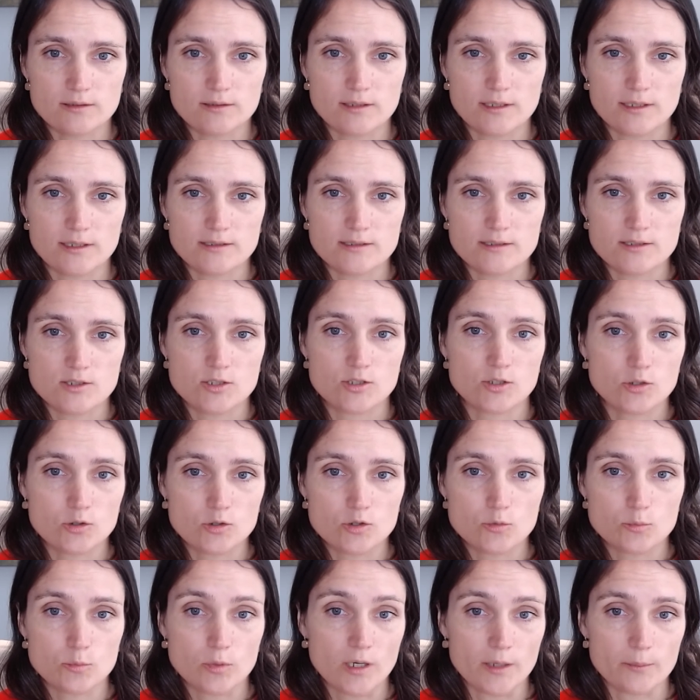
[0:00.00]
It's
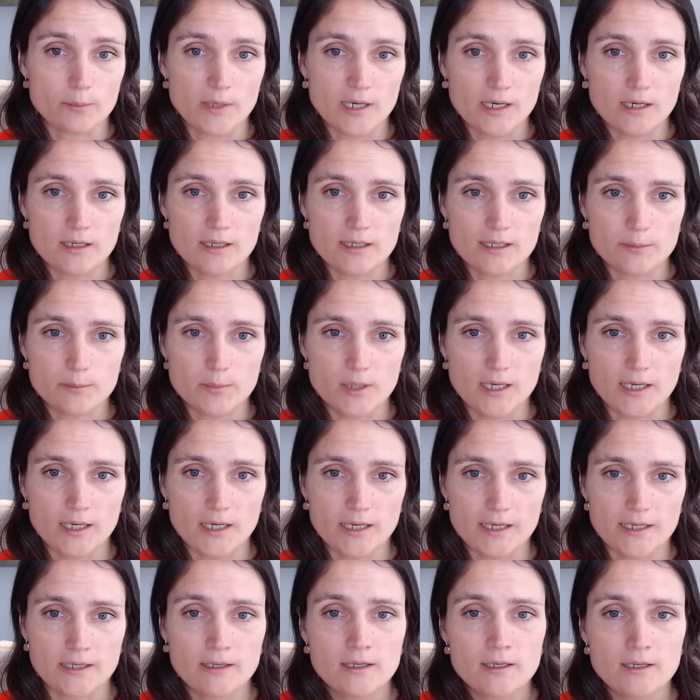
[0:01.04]
used primarily
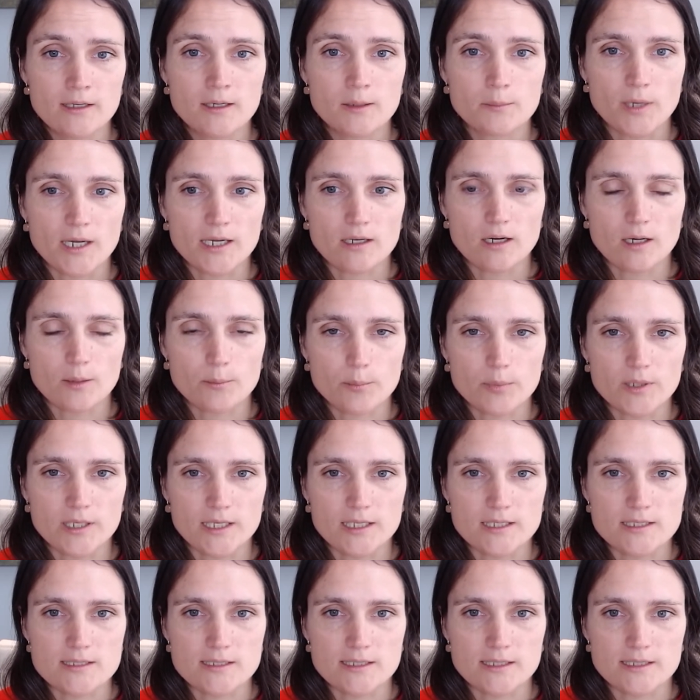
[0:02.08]
by
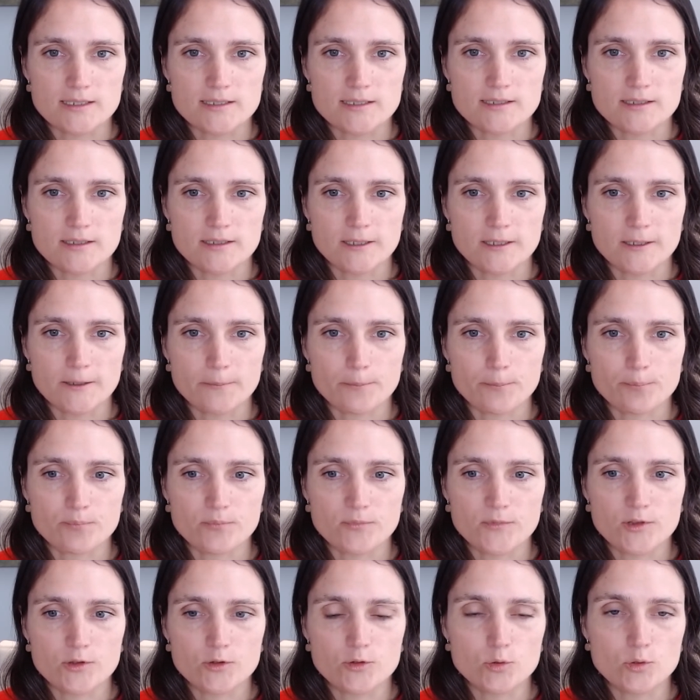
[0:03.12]
companies that
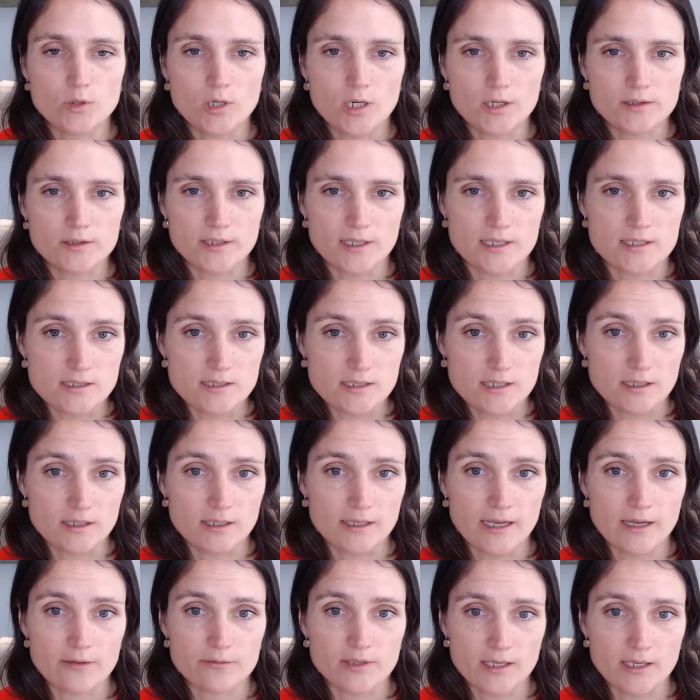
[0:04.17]
do not necessarily
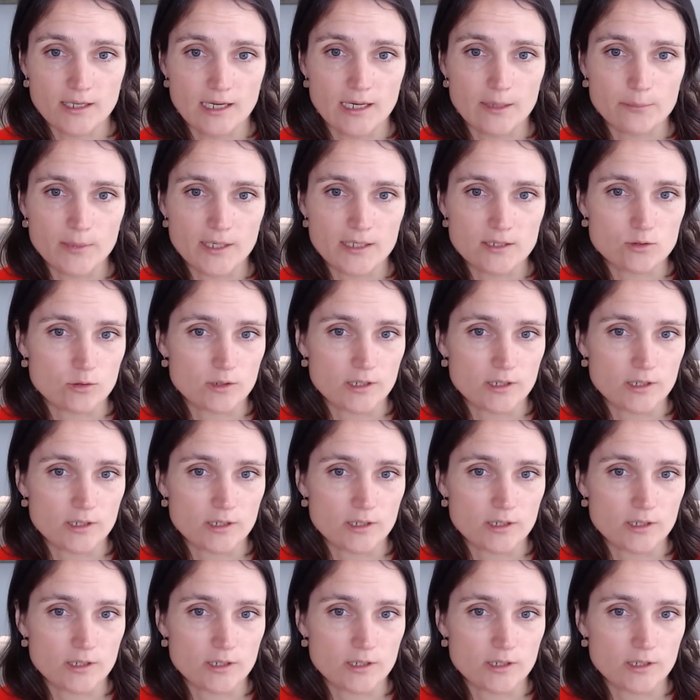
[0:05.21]
have the capex or the